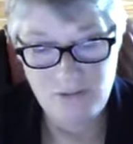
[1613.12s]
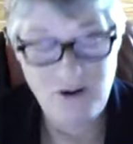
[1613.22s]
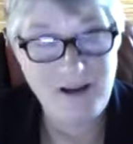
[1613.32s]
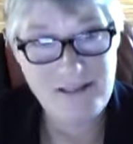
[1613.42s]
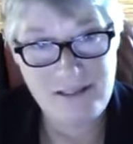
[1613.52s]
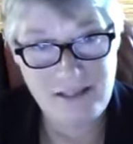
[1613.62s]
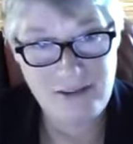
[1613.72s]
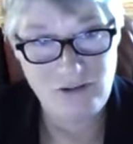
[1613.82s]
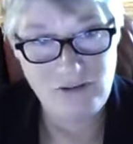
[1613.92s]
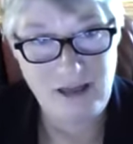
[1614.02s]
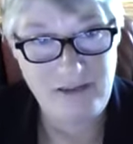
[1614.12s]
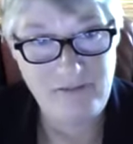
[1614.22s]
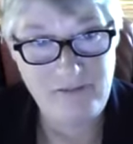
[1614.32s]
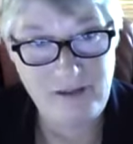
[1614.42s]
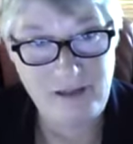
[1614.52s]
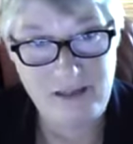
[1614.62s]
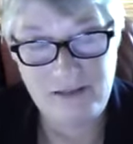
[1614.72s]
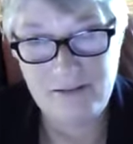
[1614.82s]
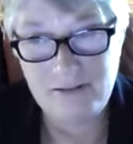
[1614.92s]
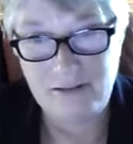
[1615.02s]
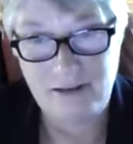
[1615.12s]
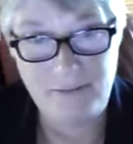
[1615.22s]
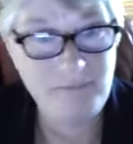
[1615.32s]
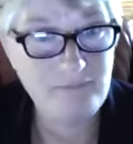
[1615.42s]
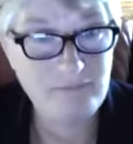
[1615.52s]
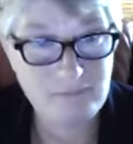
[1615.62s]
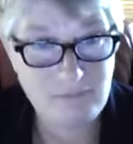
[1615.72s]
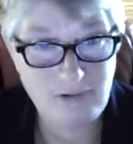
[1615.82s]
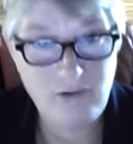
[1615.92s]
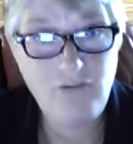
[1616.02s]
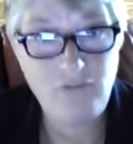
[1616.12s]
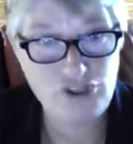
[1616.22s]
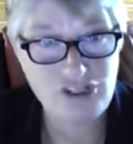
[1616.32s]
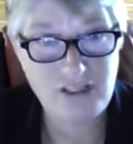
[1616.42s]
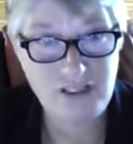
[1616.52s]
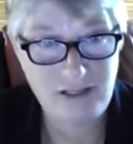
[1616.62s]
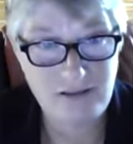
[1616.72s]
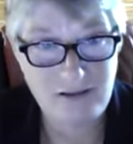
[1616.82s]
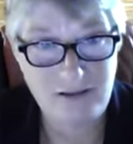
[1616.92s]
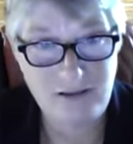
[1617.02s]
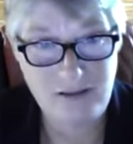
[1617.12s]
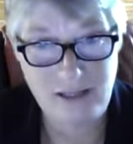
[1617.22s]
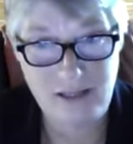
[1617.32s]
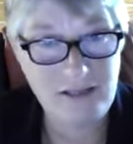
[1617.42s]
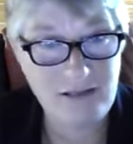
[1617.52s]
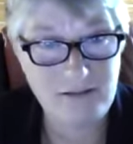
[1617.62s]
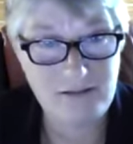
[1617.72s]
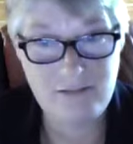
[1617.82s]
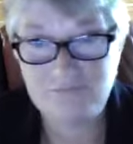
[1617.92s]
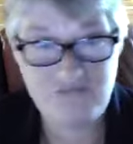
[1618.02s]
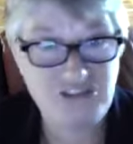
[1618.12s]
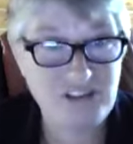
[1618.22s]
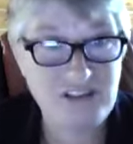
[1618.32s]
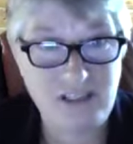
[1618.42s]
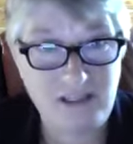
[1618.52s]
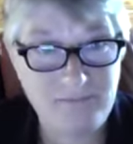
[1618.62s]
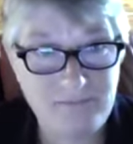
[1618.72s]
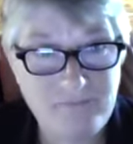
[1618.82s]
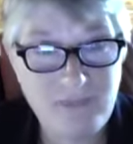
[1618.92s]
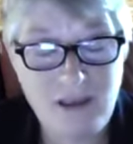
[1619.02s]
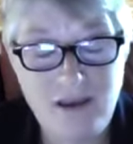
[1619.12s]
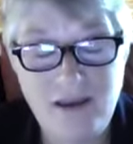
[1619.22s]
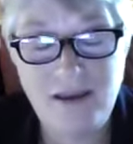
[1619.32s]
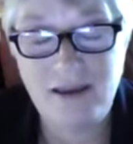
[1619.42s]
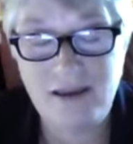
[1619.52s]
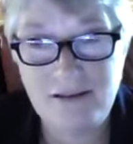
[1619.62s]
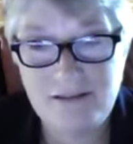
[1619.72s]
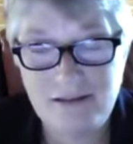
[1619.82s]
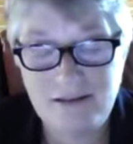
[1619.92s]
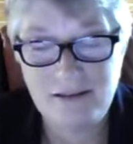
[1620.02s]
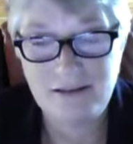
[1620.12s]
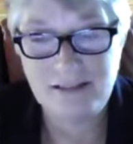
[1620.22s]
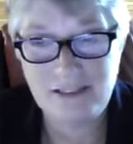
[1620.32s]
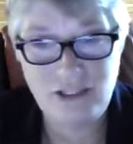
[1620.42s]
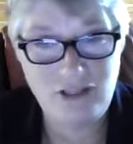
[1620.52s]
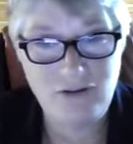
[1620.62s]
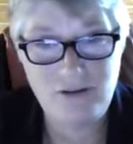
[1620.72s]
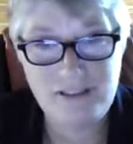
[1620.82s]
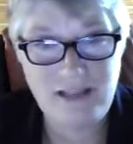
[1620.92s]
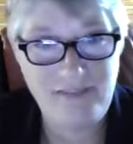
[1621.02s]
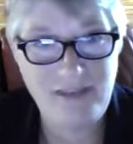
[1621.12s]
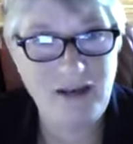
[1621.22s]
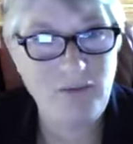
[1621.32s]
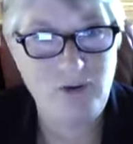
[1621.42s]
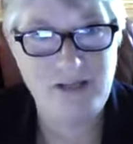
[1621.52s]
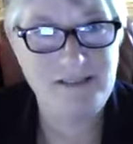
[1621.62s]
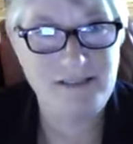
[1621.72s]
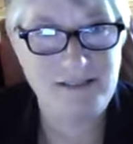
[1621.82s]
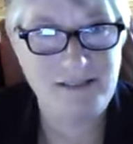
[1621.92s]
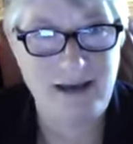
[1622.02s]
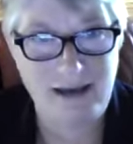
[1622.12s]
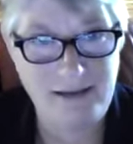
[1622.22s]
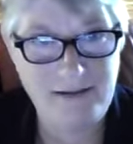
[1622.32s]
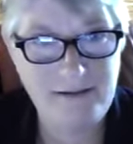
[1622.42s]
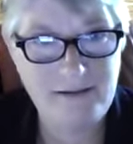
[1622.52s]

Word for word: tried to take their own life and um, fortunately they didn't succeed and they said, you know, it's not that I wanted to die,